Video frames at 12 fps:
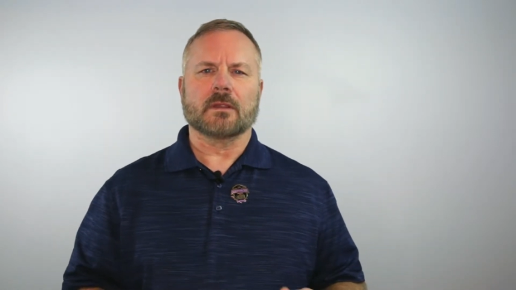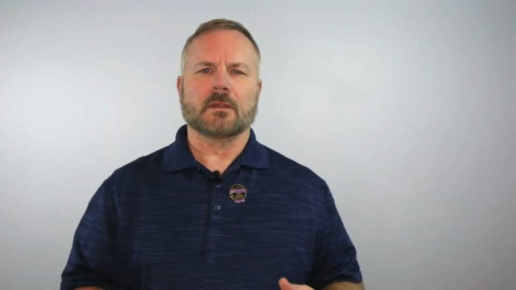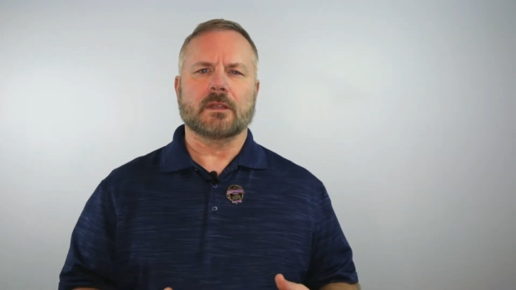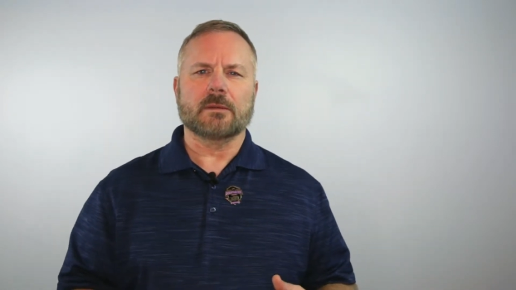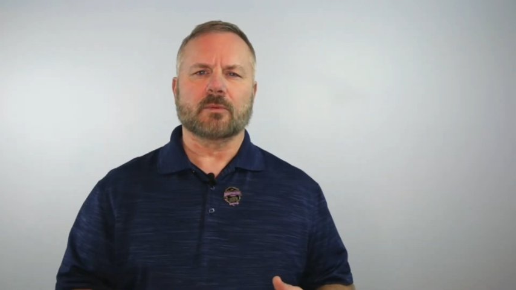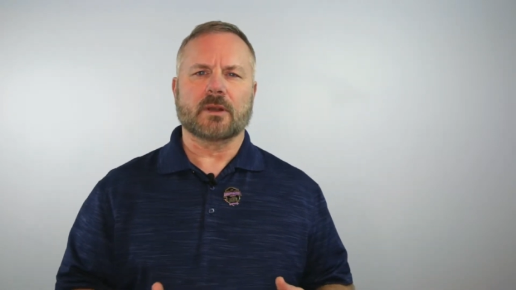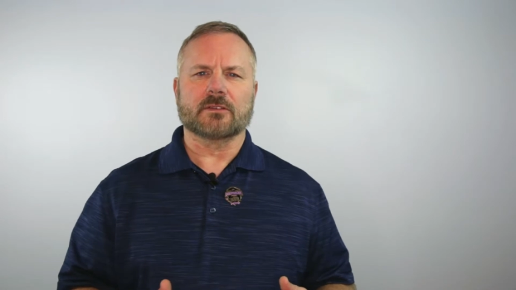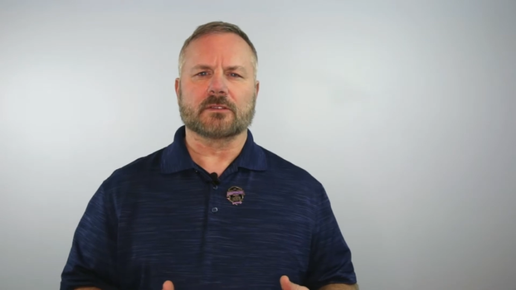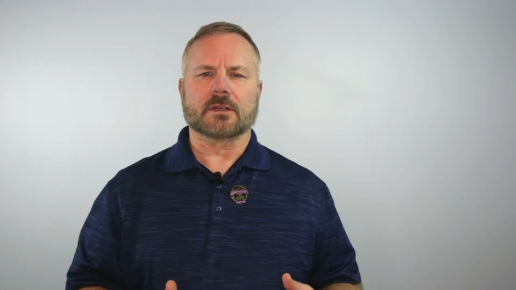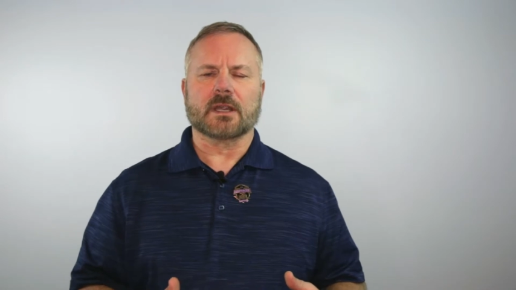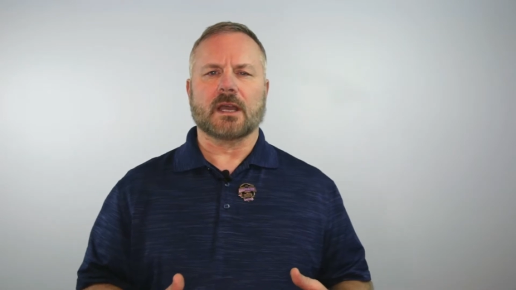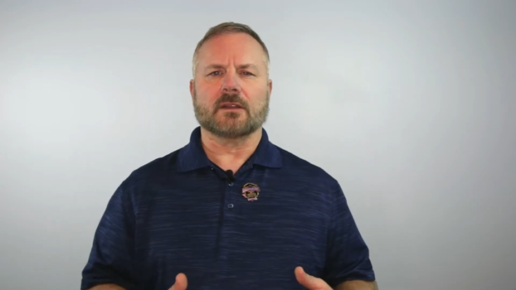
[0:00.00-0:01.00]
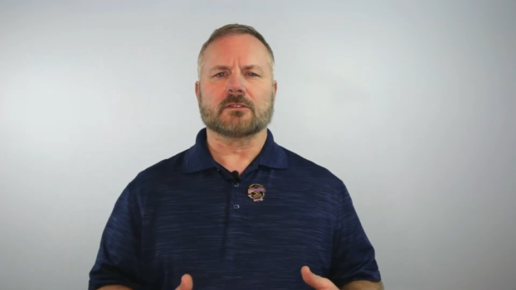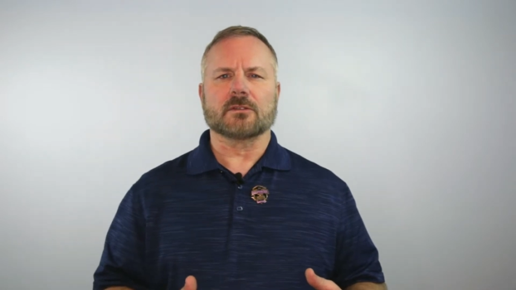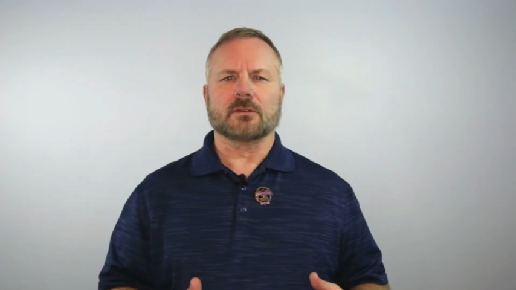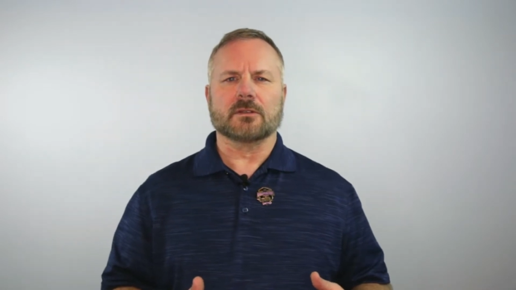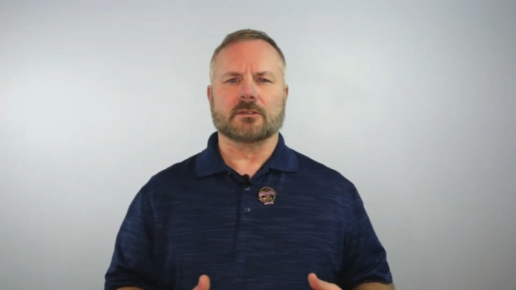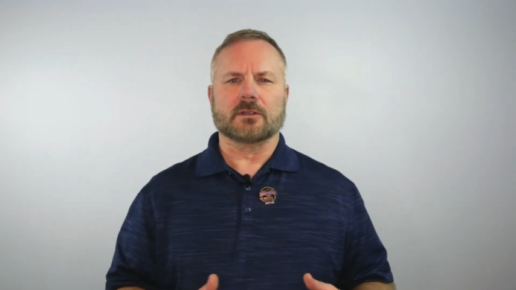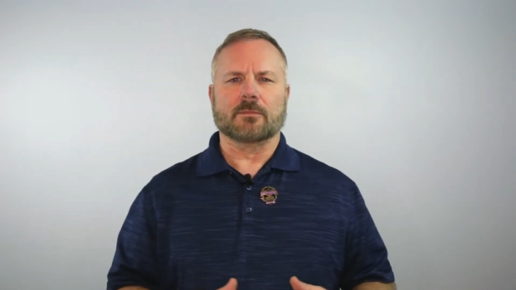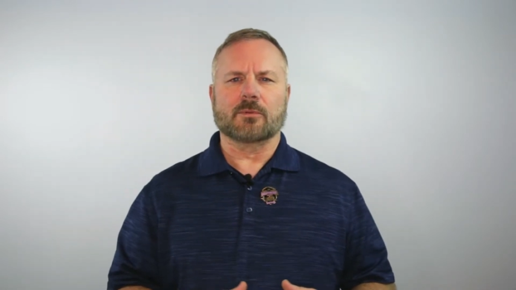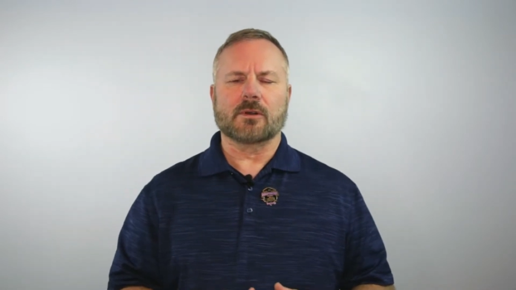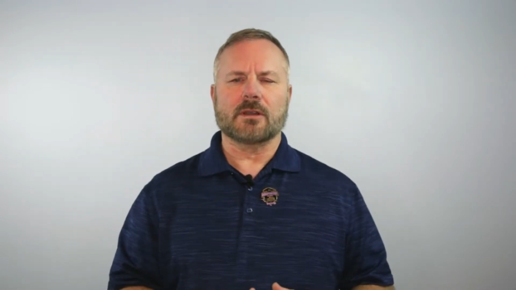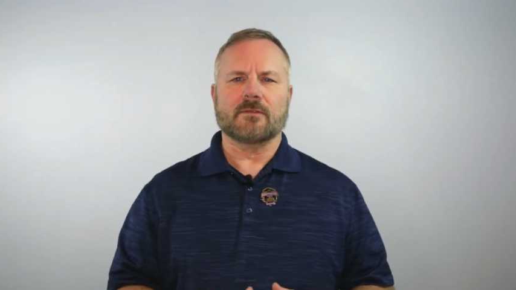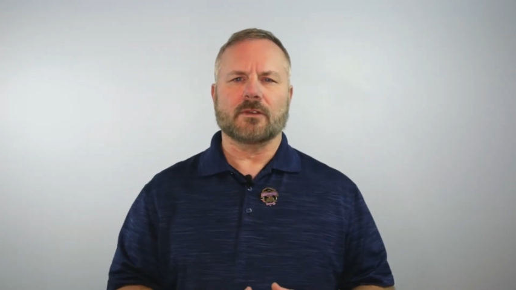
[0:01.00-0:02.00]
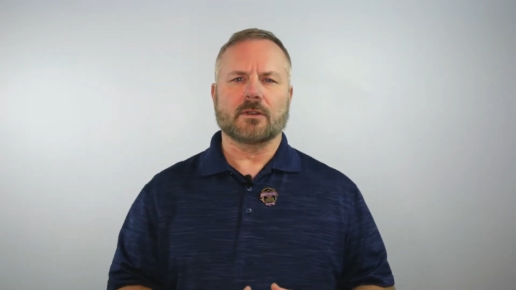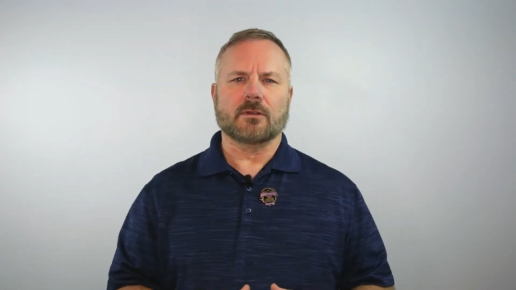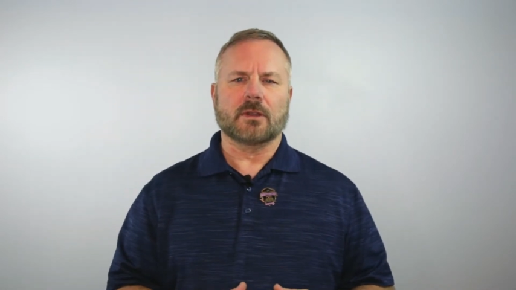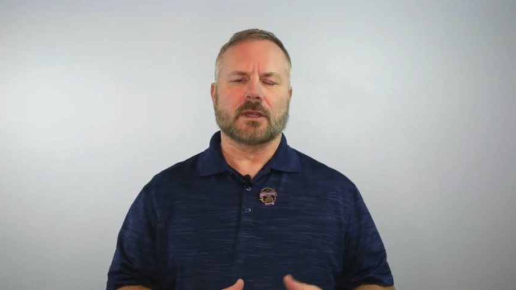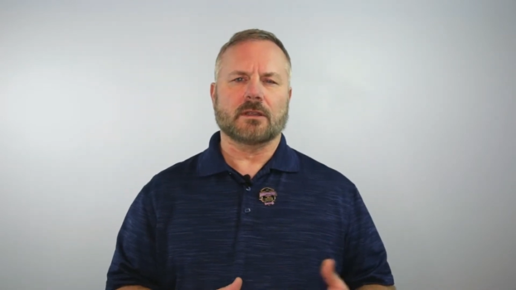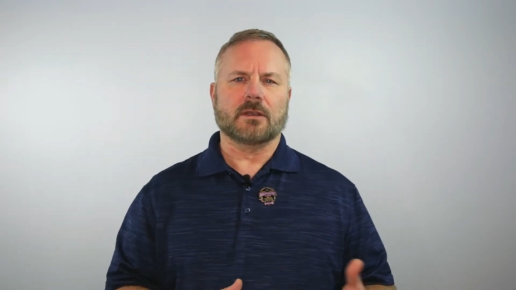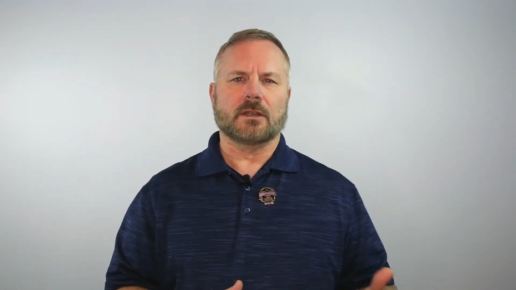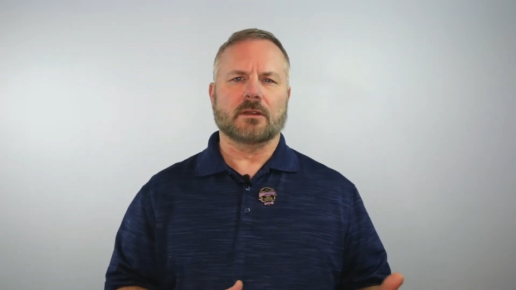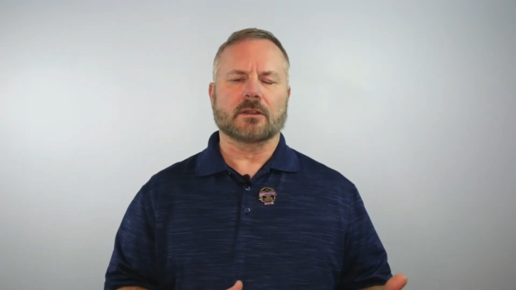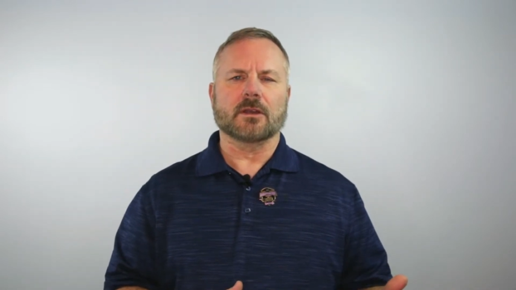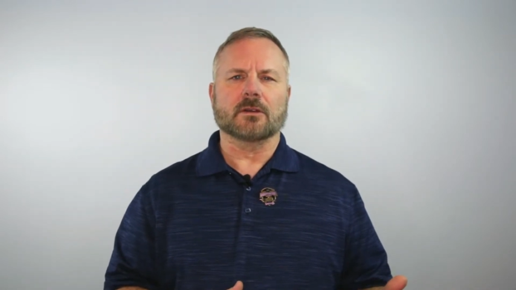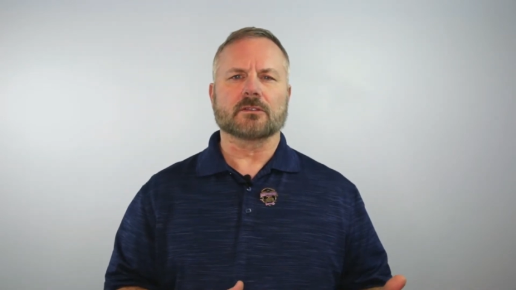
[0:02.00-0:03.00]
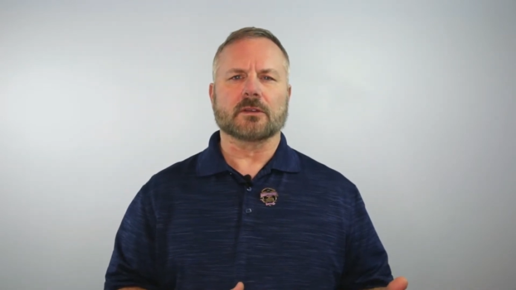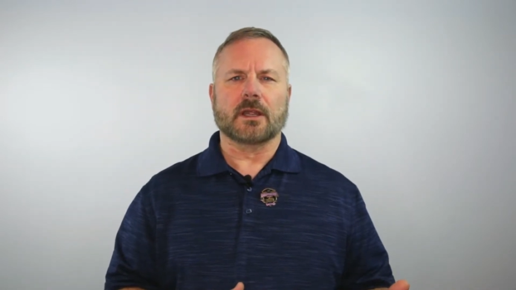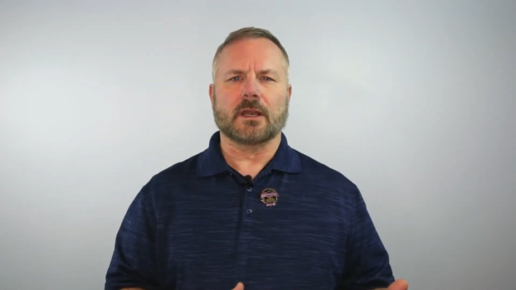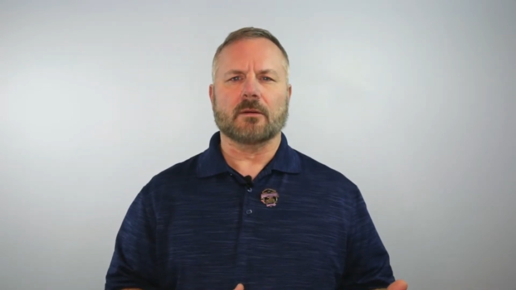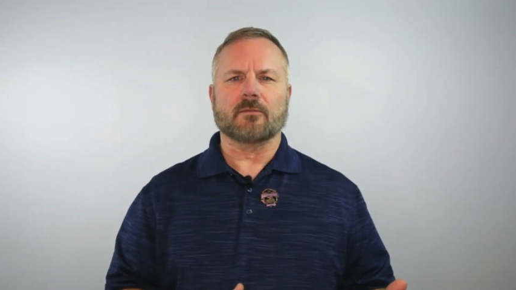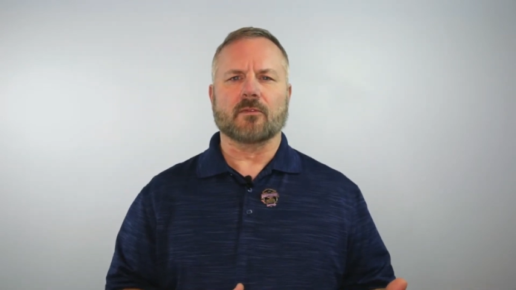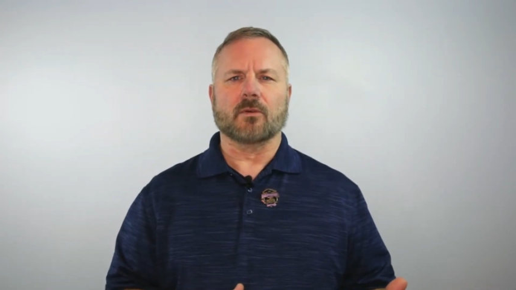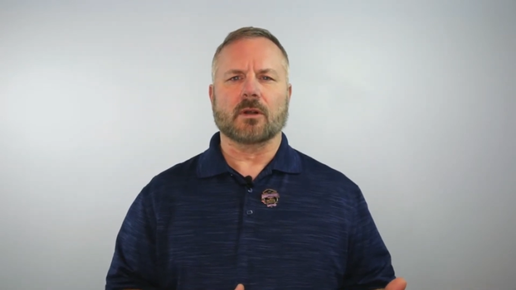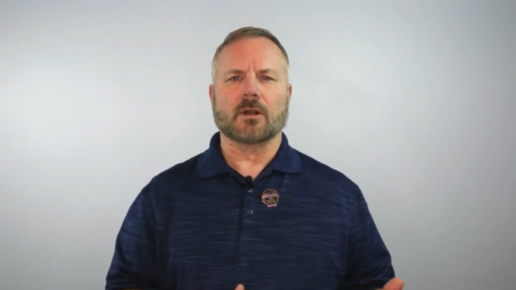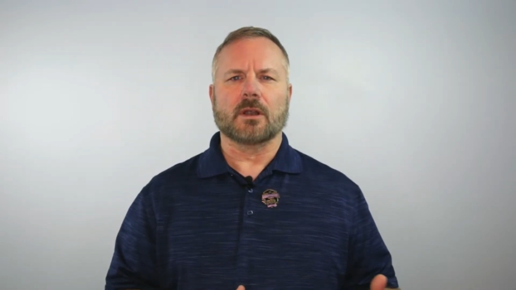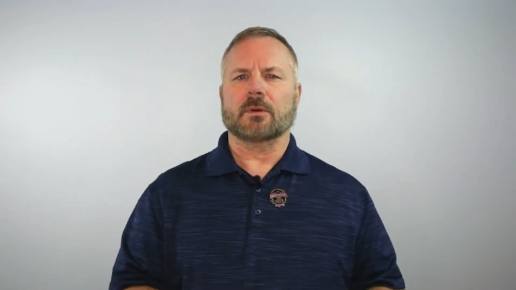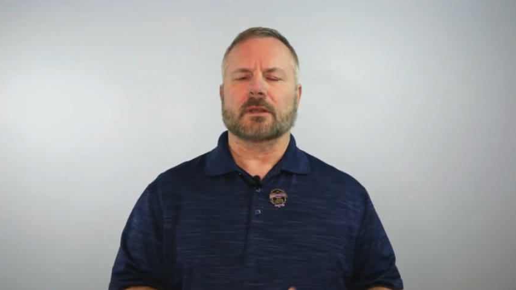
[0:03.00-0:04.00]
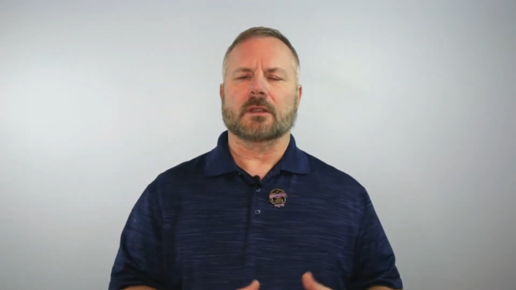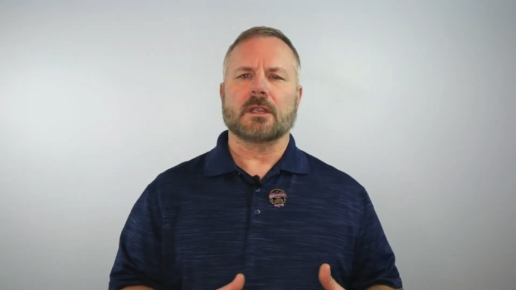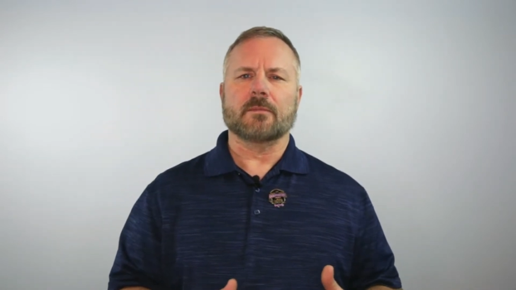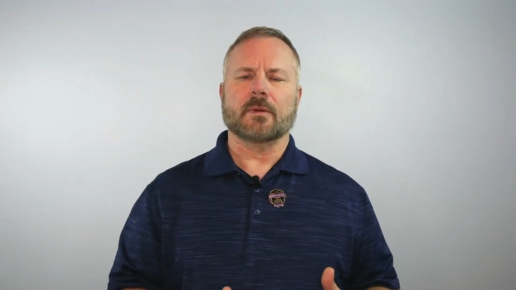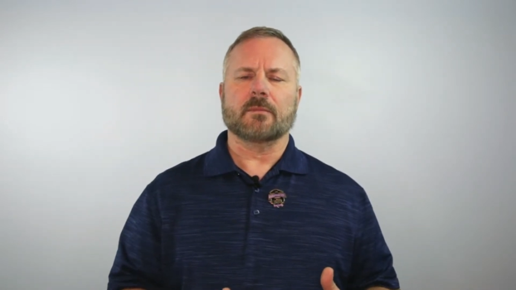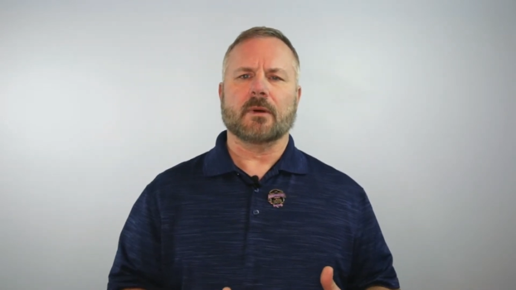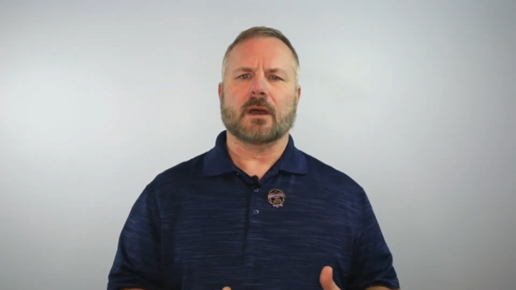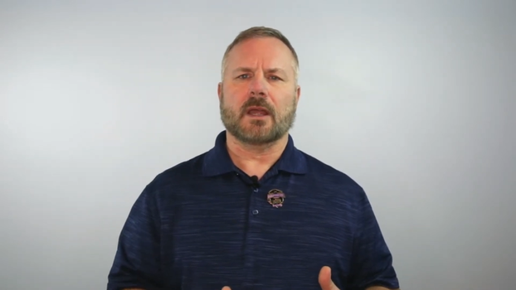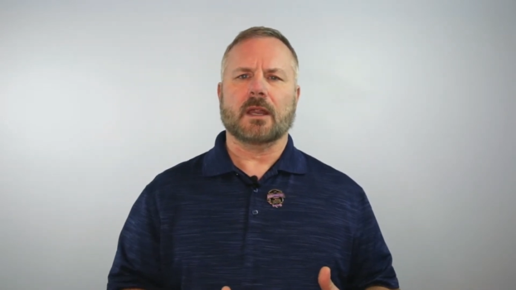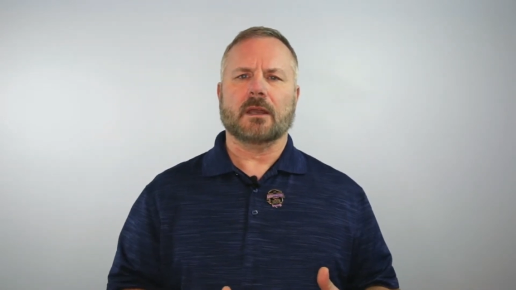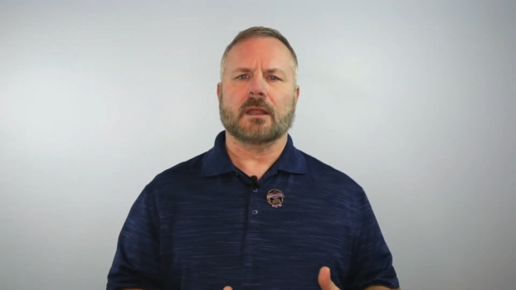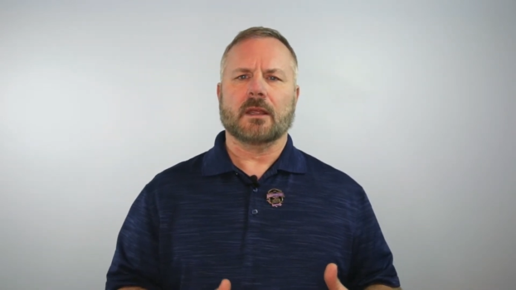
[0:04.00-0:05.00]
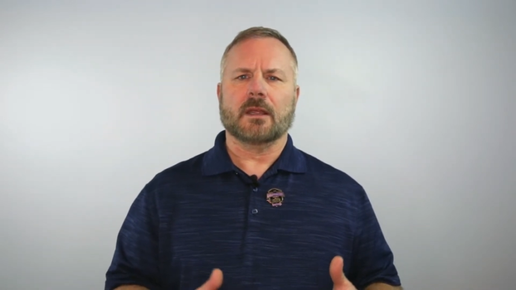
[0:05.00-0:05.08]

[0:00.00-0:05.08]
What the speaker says: The DeepRacer console is in a preview that you need to go sign up for. But keep in mind,